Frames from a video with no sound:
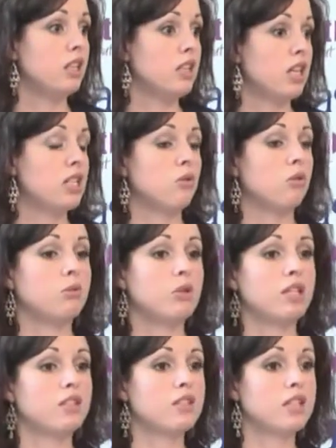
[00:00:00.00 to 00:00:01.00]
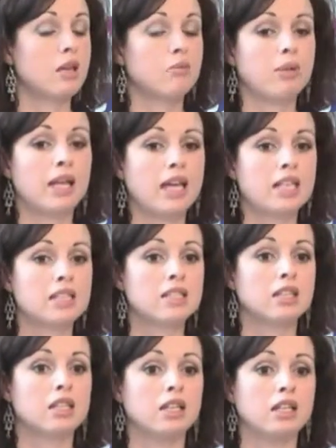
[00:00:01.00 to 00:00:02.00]
data will be in the same
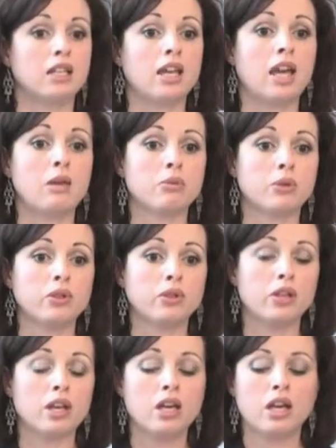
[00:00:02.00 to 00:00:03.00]
place in April.